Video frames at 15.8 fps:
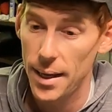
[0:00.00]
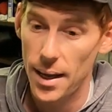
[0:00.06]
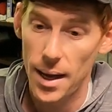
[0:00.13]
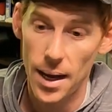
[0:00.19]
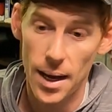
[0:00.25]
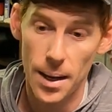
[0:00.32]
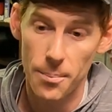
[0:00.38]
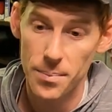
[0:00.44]

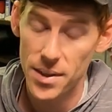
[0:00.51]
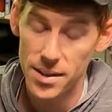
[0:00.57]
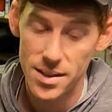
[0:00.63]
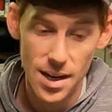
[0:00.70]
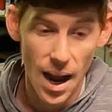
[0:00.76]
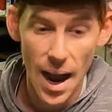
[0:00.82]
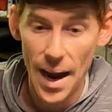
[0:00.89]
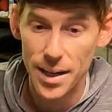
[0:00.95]
The
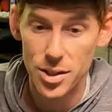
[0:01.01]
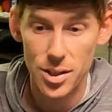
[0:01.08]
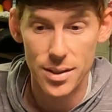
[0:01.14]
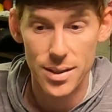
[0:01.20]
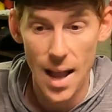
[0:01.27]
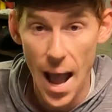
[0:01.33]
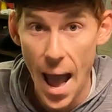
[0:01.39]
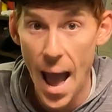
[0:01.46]
tide
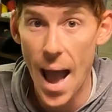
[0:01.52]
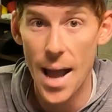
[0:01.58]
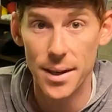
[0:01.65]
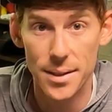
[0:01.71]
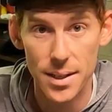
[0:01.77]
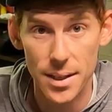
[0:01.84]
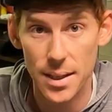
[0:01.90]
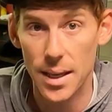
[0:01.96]
just
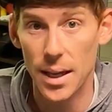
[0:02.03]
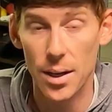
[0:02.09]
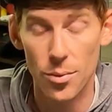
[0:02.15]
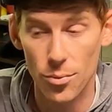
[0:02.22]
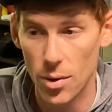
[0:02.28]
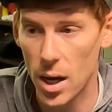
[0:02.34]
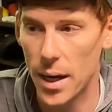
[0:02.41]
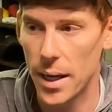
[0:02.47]
had to
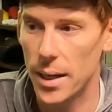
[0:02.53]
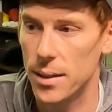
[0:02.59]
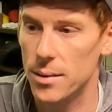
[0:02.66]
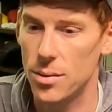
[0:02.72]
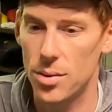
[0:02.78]
get right.